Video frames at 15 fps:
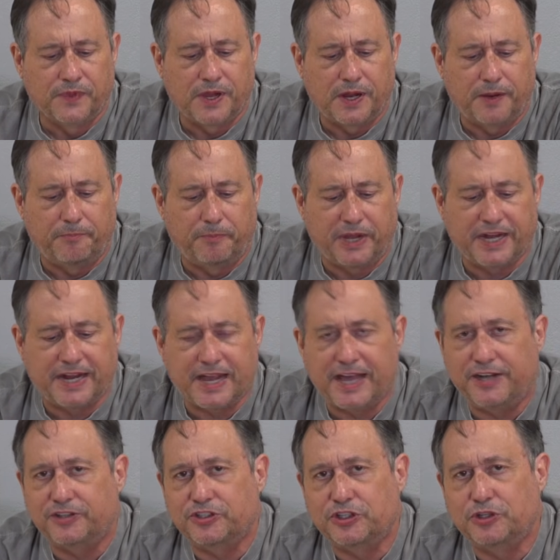my
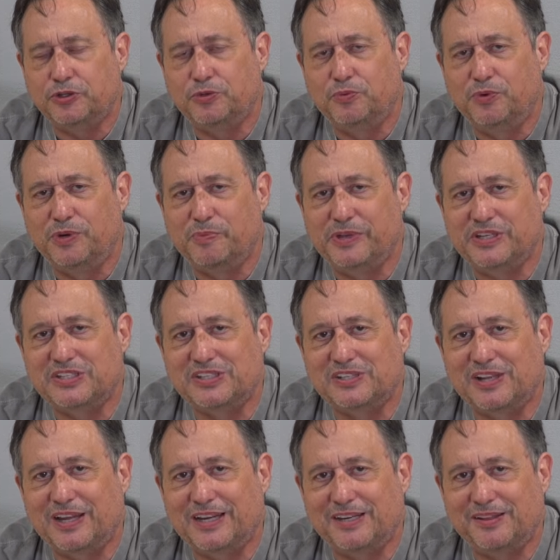attitude would be
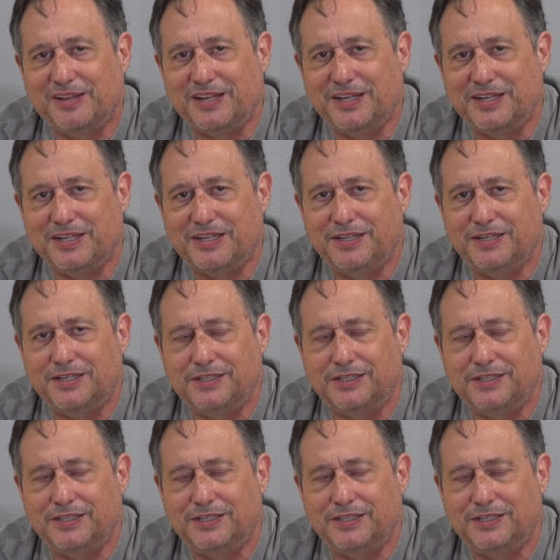slightly